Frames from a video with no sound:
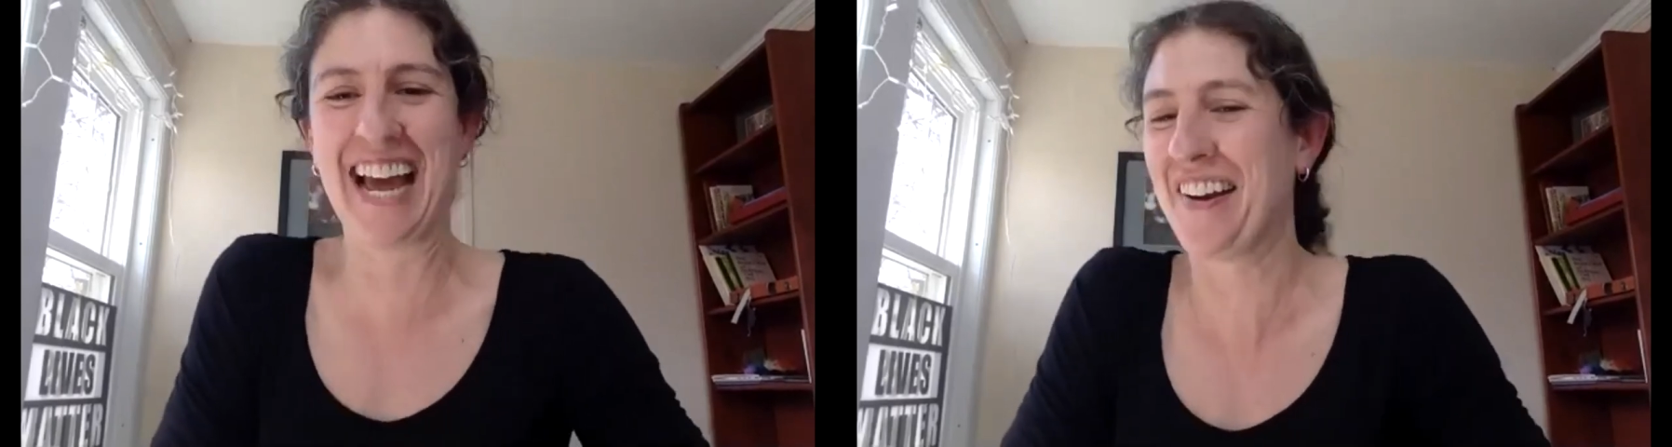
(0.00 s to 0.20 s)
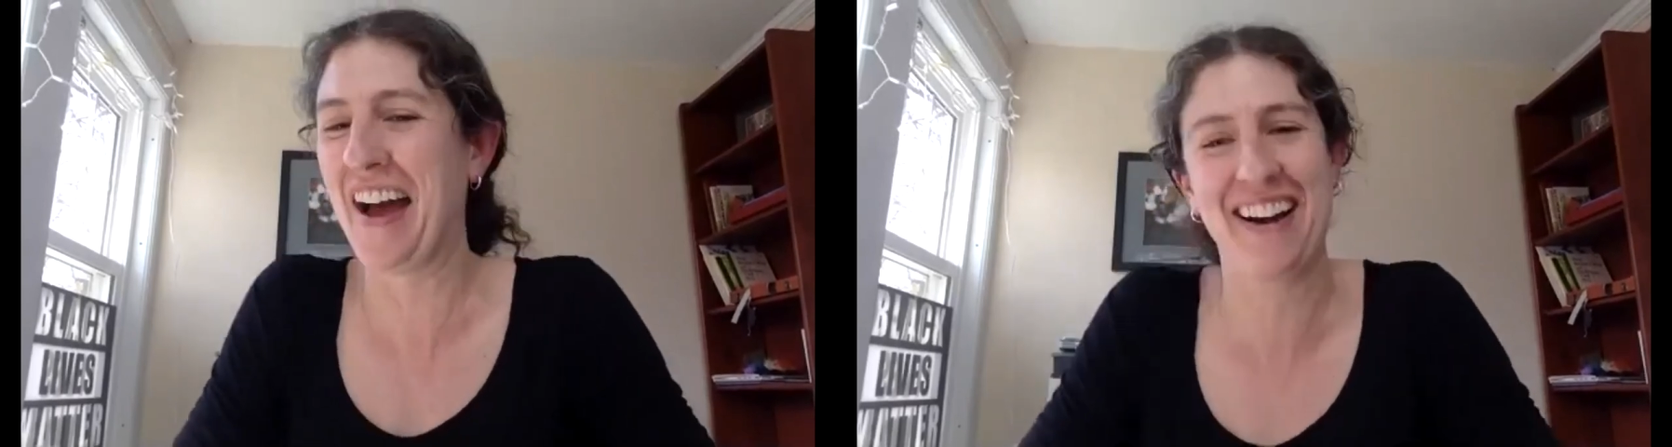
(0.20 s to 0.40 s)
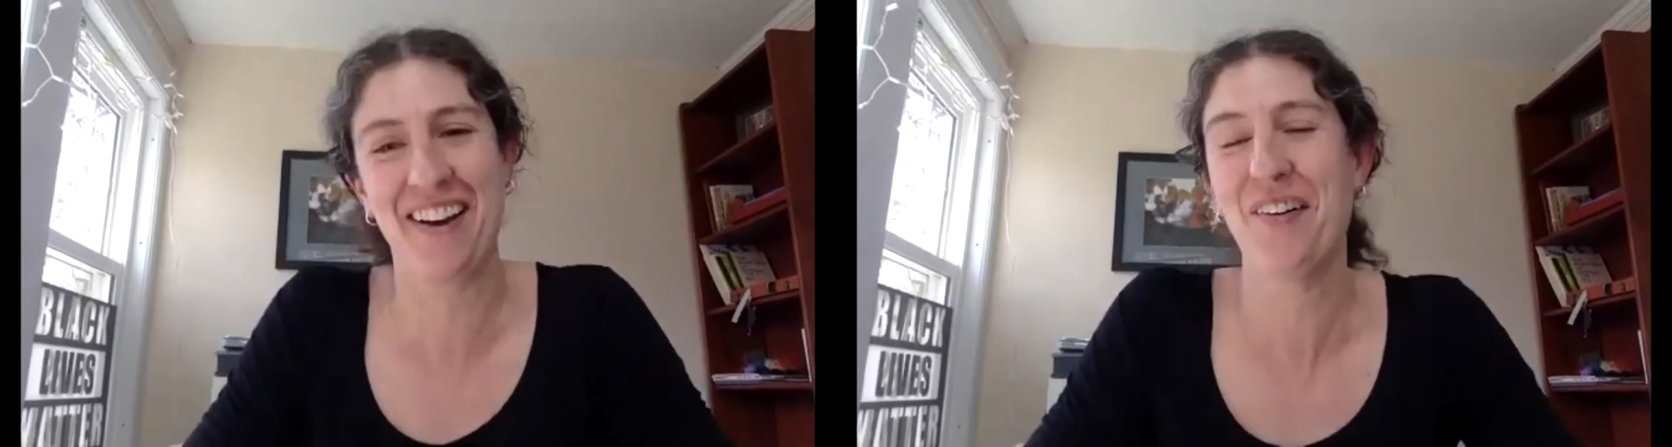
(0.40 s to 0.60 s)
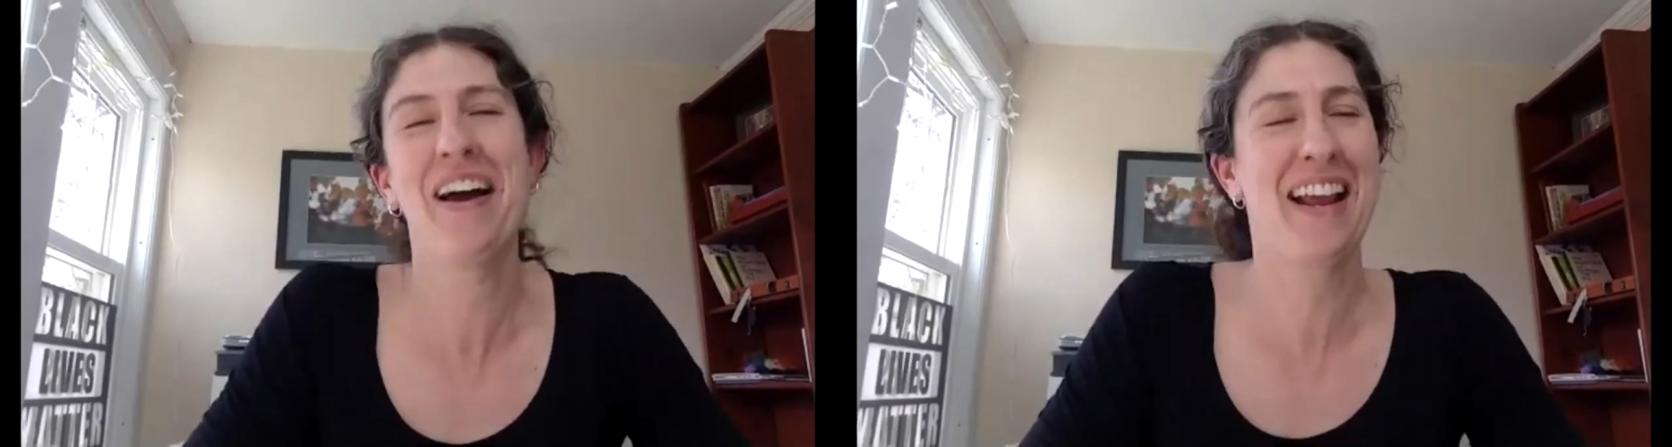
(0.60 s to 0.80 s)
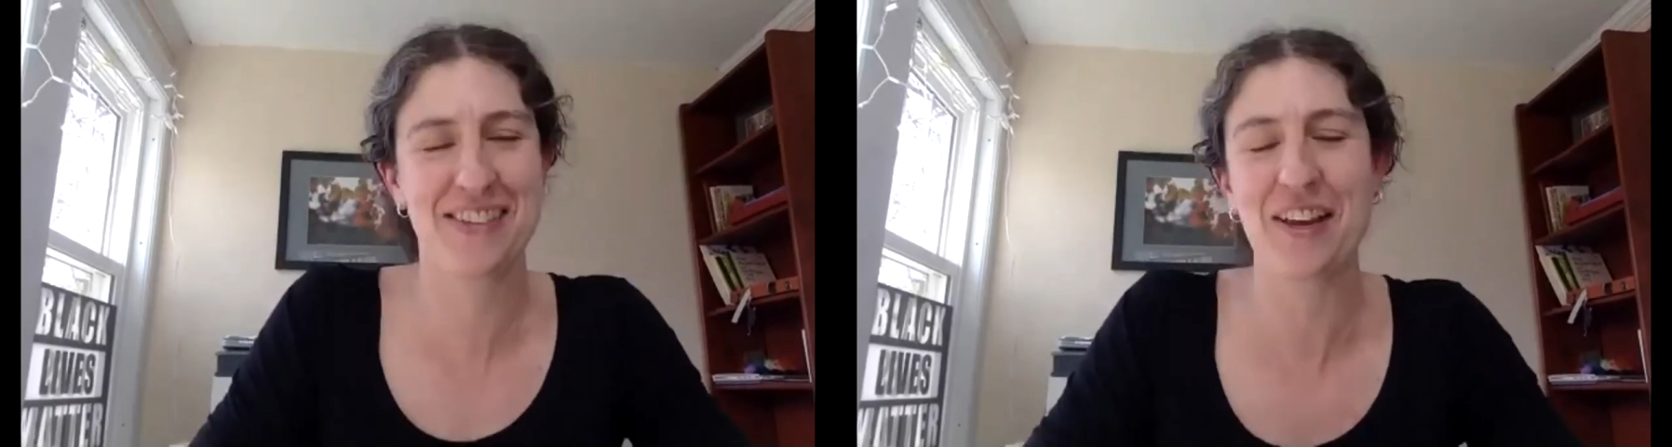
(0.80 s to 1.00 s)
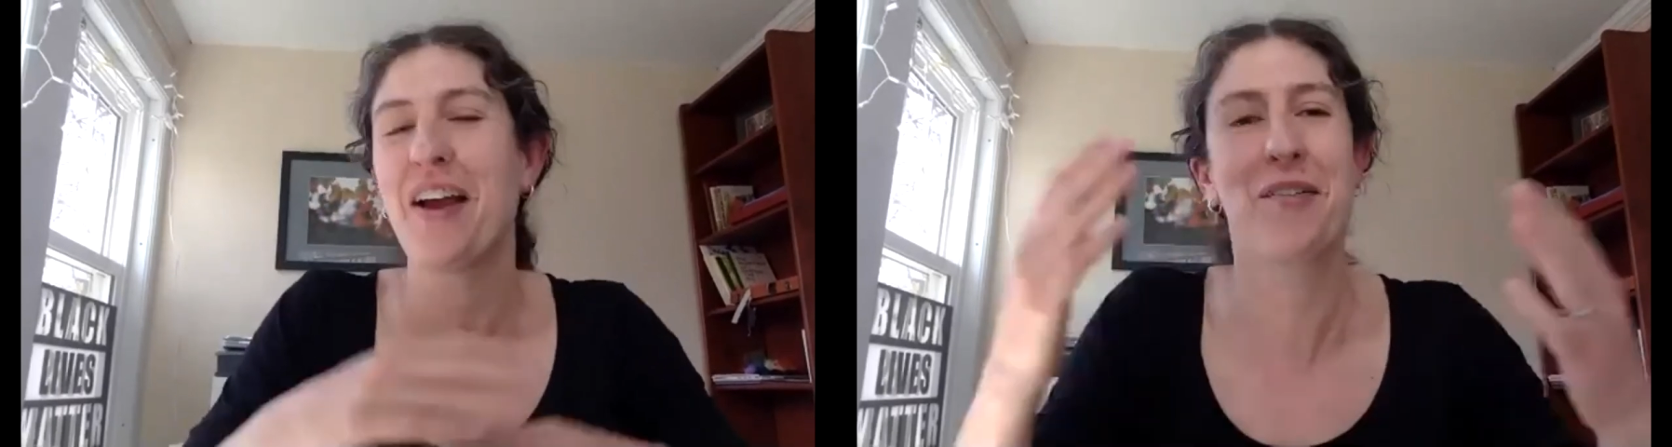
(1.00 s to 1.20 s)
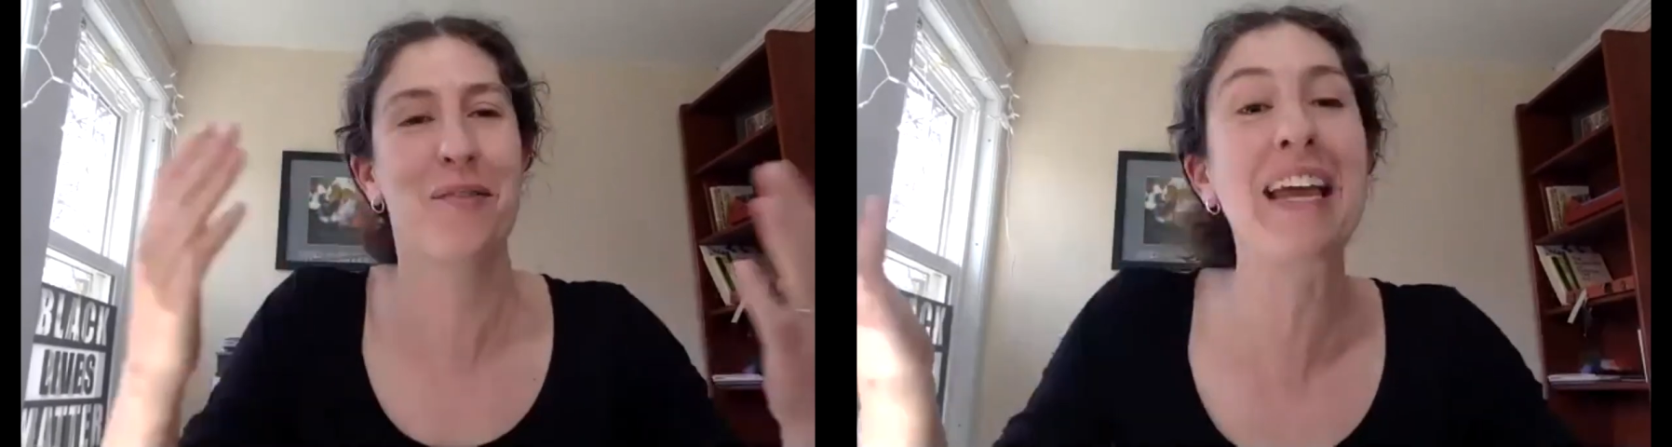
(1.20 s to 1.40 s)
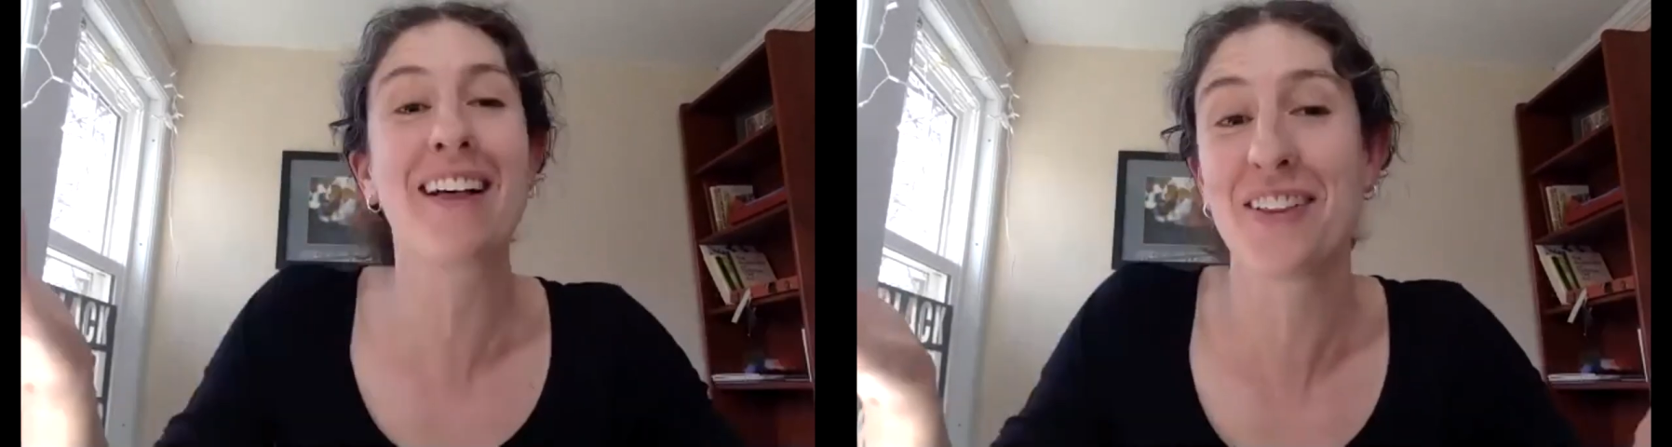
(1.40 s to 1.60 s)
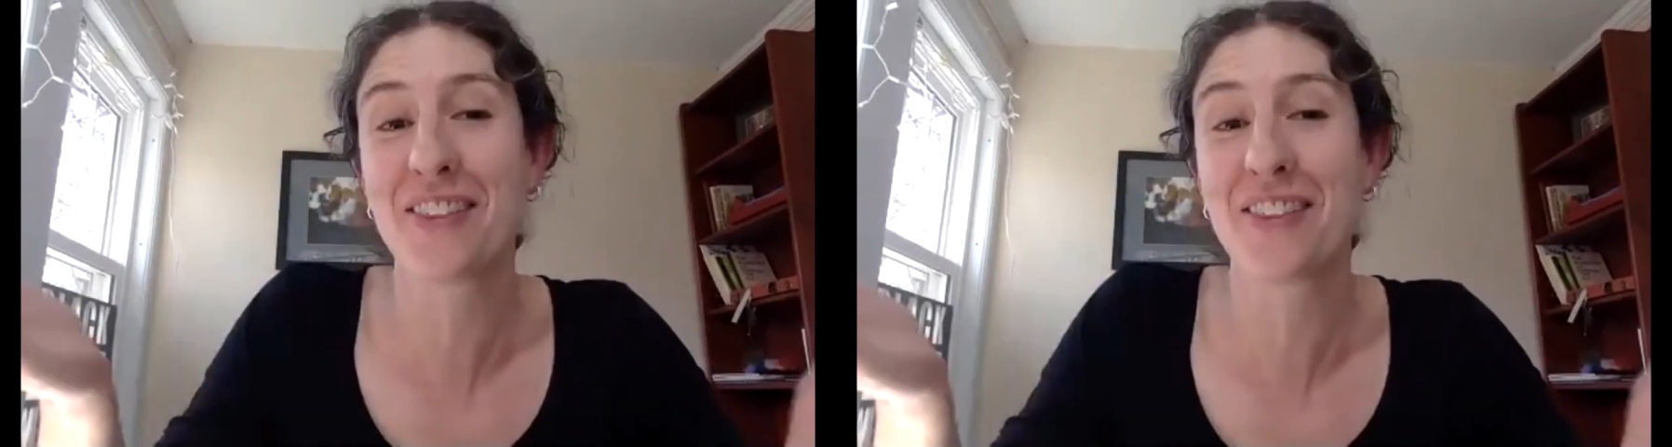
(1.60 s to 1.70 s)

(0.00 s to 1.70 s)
I know it's real.